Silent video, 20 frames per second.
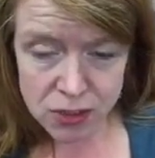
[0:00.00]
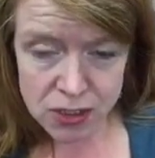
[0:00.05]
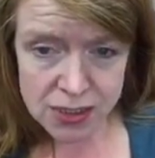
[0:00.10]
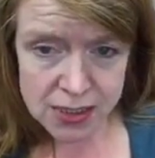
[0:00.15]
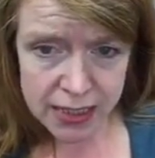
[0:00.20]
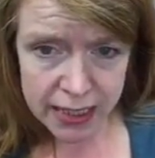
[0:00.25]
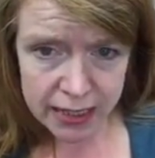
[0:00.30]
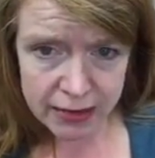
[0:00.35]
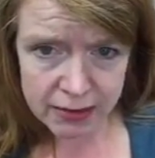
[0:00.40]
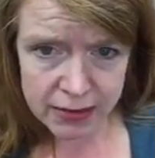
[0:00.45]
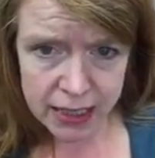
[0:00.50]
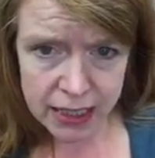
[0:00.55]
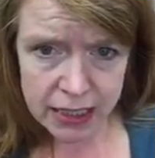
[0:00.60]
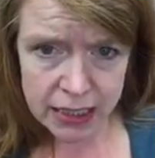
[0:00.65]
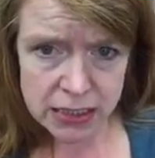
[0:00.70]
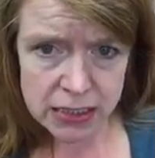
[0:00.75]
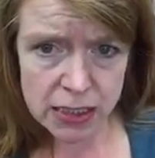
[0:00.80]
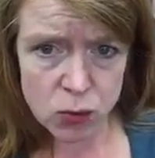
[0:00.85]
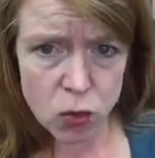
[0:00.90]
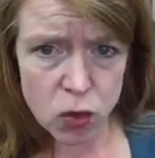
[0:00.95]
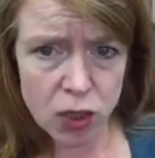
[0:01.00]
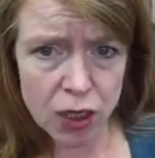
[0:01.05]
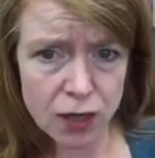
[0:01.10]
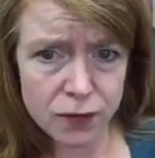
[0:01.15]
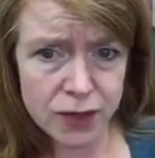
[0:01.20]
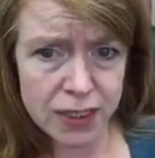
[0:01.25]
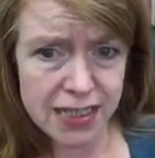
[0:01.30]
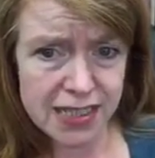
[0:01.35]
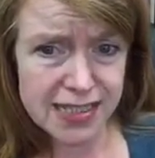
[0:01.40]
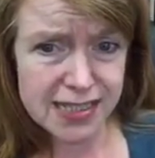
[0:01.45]
to say things that were
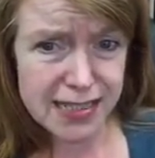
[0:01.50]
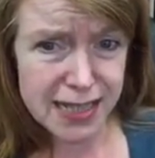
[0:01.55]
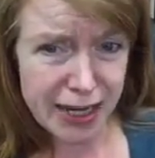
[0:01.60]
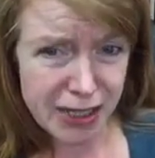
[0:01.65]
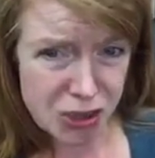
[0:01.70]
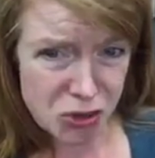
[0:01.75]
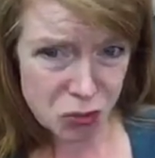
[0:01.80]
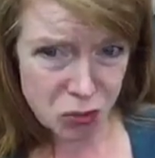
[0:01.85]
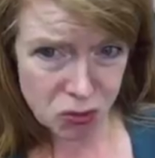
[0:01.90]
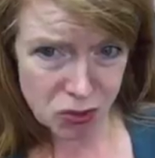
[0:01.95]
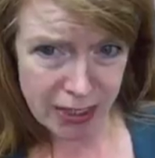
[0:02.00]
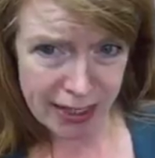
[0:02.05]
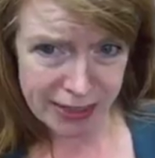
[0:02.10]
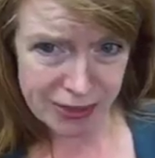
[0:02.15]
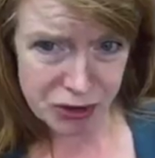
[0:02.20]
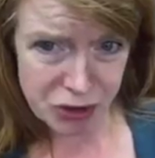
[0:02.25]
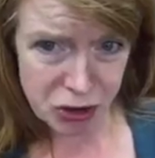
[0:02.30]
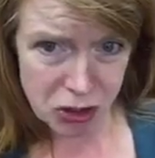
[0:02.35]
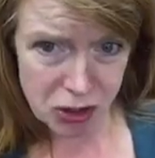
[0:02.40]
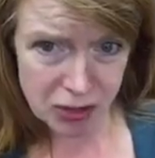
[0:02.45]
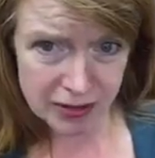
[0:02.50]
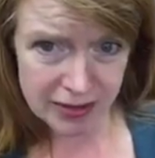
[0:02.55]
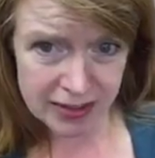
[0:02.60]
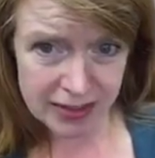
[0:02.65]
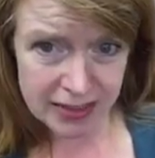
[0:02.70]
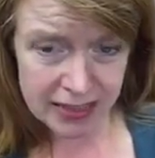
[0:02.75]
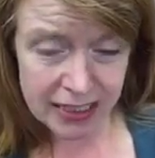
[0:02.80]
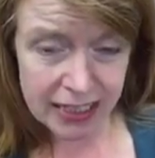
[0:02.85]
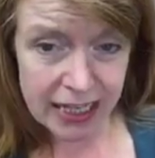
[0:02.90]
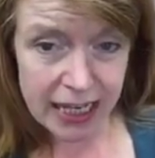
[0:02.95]
of a sexual nature
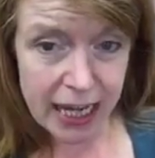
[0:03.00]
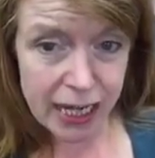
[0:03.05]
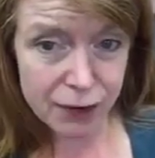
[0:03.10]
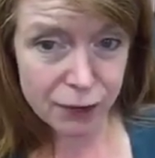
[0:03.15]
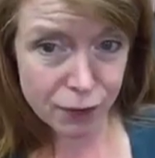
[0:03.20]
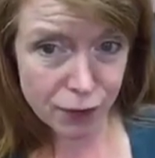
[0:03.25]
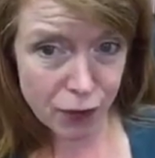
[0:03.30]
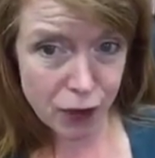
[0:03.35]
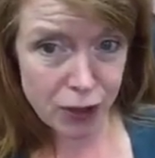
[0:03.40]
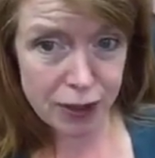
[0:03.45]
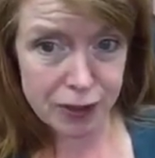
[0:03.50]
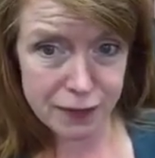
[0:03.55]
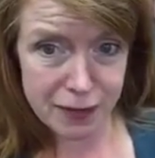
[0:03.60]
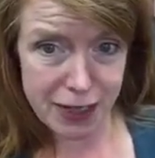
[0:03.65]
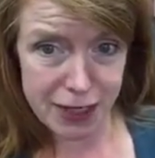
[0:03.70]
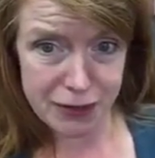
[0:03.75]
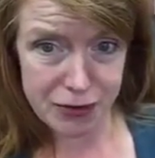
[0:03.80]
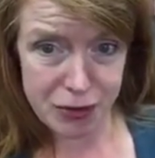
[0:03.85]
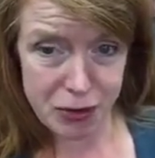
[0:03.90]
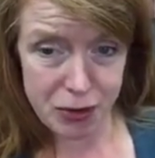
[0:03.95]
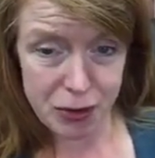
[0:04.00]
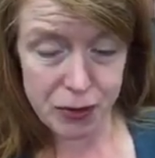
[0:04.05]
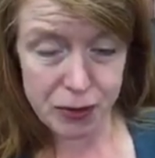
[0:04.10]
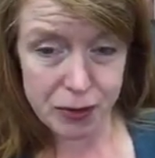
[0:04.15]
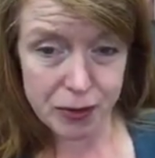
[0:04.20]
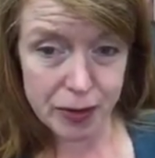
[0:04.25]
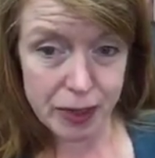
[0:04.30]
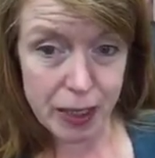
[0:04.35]
in front of other